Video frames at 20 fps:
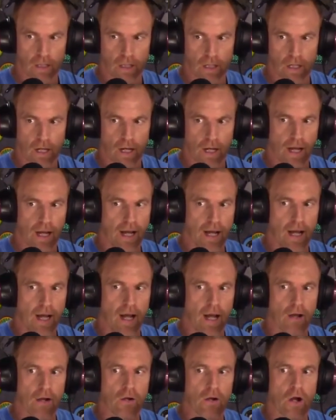
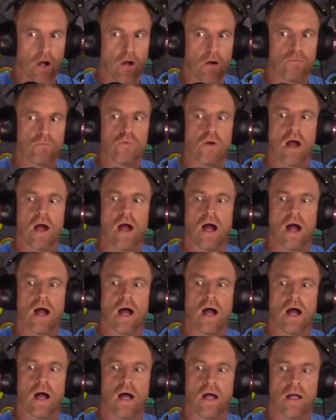It's not as uncommon as you'd
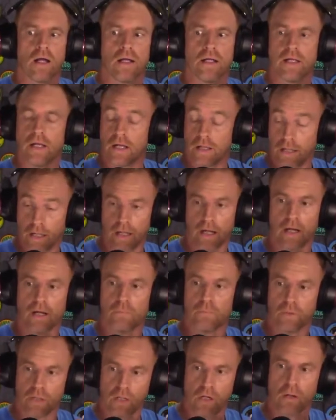like to think. Yeah,
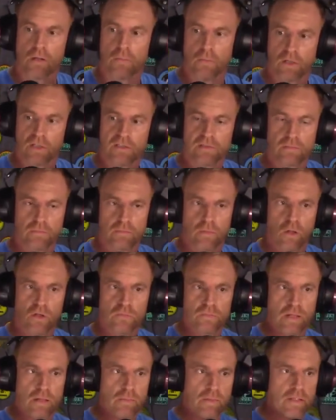pretty common amongst
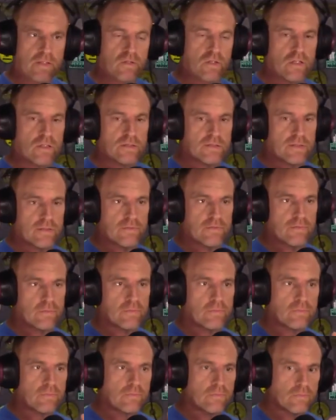most people in terms of
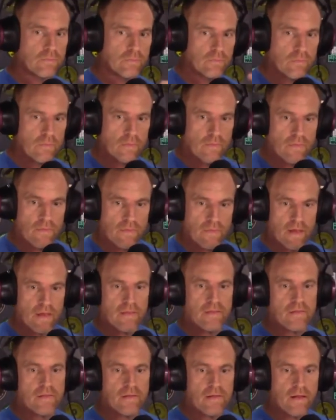
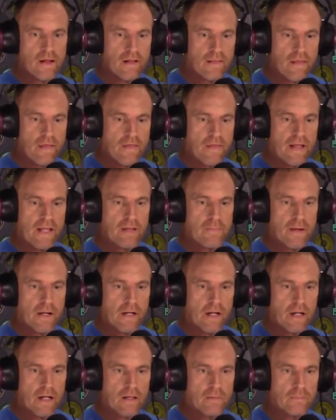they think
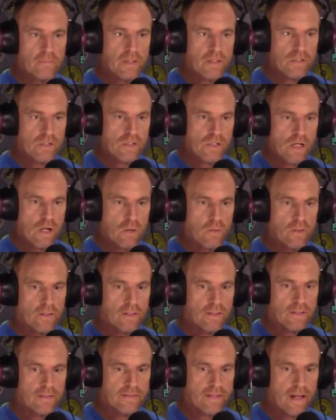about it, but to no
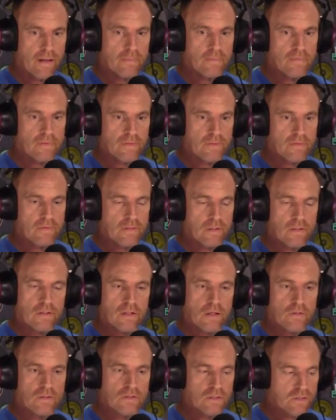depth. To
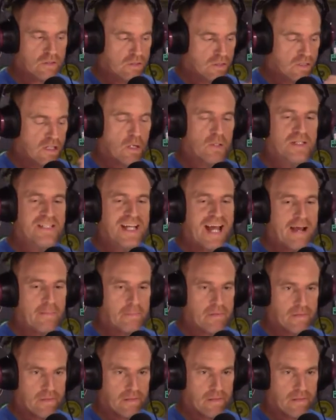no depth.